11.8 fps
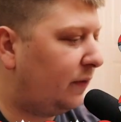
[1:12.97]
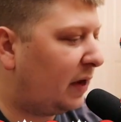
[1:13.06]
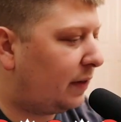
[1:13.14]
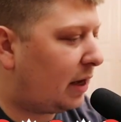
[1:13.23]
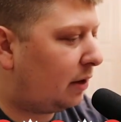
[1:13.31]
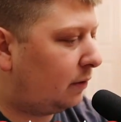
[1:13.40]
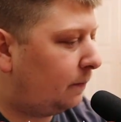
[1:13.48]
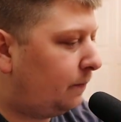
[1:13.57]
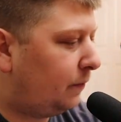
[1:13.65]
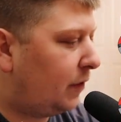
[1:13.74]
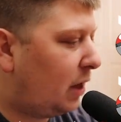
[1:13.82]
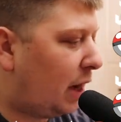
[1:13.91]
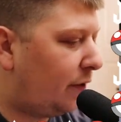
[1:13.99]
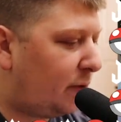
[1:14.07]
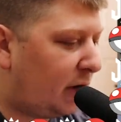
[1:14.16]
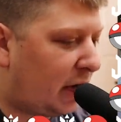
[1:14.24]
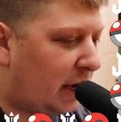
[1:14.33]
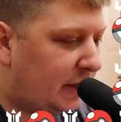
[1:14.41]
we've got that.
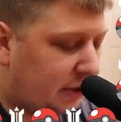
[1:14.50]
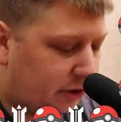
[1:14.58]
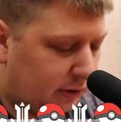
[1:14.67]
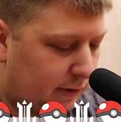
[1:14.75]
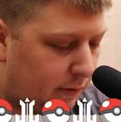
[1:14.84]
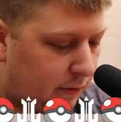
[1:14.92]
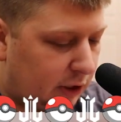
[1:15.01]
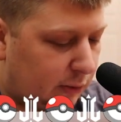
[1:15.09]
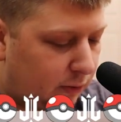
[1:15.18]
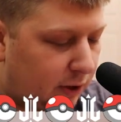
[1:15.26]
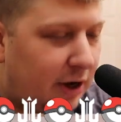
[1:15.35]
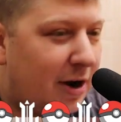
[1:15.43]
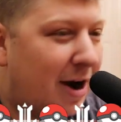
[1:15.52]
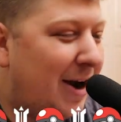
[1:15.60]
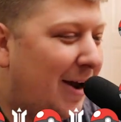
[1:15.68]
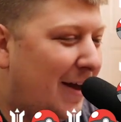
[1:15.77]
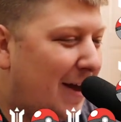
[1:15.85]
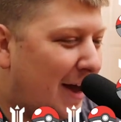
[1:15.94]
Everybody has this one right here.
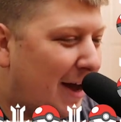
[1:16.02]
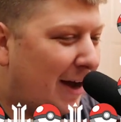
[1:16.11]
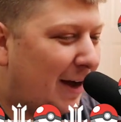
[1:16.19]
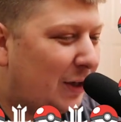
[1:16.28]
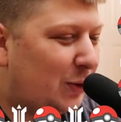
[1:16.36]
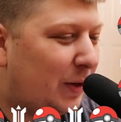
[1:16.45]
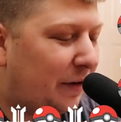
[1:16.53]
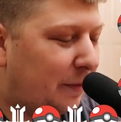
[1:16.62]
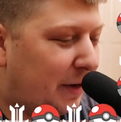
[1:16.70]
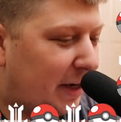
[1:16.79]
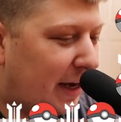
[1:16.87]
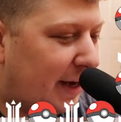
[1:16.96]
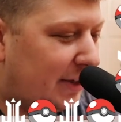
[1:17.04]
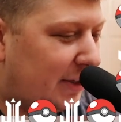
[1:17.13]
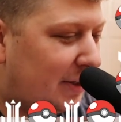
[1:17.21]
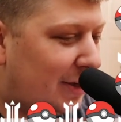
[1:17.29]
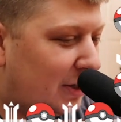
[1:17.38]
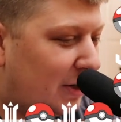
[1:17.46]
I swear everybody has
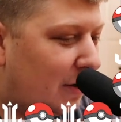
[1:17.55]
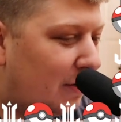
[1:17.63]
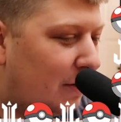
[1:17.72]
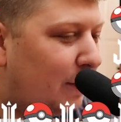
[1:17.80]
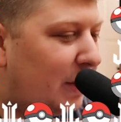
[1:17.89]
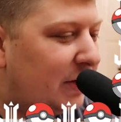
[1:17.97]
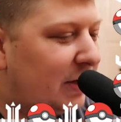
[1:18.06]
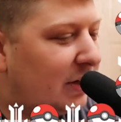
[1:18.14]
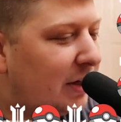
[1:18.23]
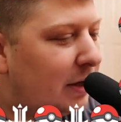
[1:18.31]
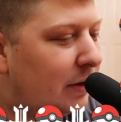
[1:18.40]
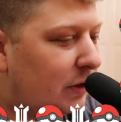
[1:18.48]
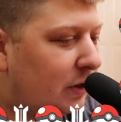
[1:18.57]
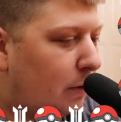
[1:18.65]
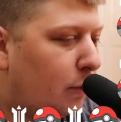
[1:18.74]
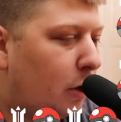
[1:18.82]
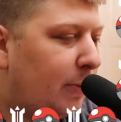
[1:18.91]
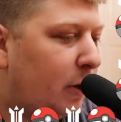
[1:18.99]
this card in PSA 10. This is the
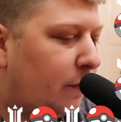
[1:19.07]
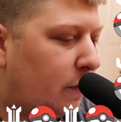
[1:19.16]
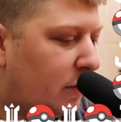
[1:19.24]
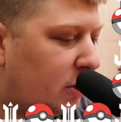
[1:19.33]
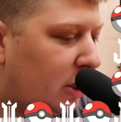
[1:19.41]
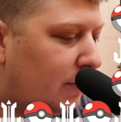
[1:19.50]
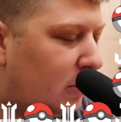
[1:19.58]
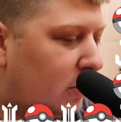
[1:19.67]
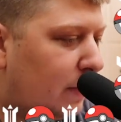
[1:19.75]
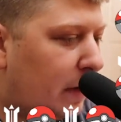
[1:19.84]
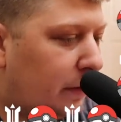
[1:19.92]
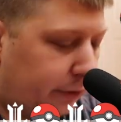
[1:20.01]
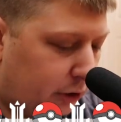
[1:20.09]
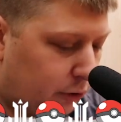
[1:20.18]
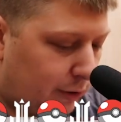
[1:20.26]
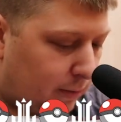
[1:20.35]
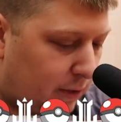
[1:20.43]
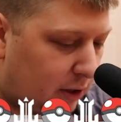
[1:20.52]
promo from the Champions Path Elite
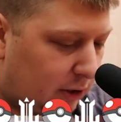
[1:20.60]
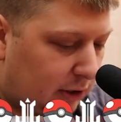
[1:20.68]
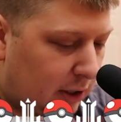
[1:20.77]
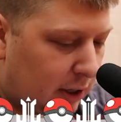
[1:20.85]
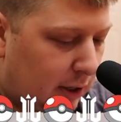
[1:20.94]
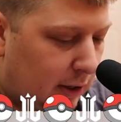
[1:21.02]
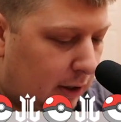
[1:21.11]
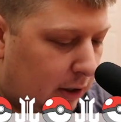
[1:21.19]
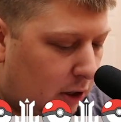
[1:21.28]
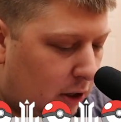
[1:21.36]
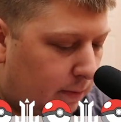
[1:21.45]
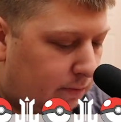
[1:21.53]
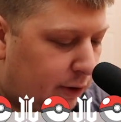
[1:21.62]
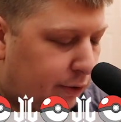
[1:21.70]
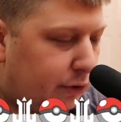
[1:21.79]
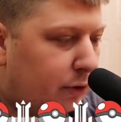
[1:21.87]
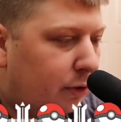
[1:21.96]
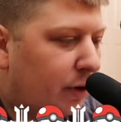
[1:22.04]
Trainer Box.
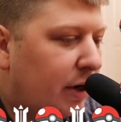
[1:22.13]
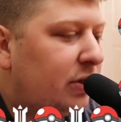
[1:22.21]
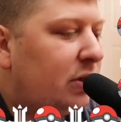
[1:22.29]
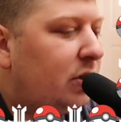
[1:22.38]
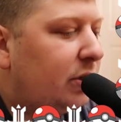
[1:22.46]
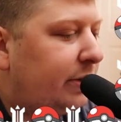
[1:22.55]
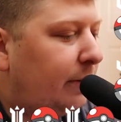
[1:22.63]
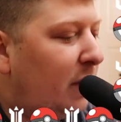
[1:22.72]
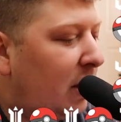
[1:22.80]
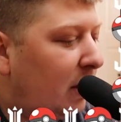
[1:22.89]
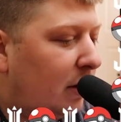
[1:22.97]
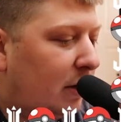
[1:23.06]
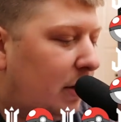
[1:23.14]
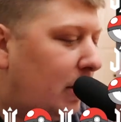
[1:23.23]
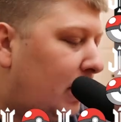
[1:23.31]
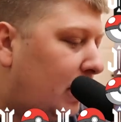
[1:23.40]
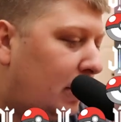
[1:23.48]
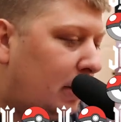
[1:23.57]
Nothing too crazy, just the pink,
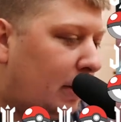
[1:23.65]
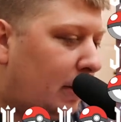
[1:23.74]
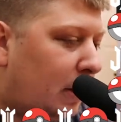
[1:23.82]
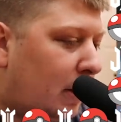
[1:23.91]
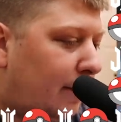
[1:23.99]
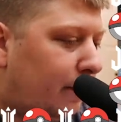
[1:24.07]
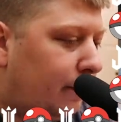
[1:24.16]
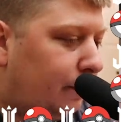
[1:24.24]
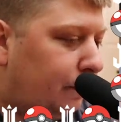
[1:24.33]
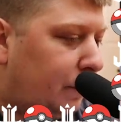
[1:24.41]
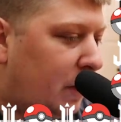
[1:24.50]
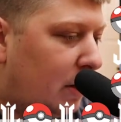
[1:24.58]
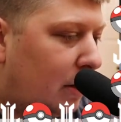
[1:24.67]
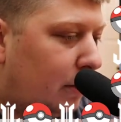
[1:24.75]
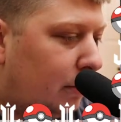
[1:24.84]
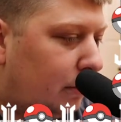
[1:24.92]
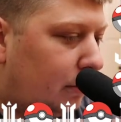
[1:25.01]
you know,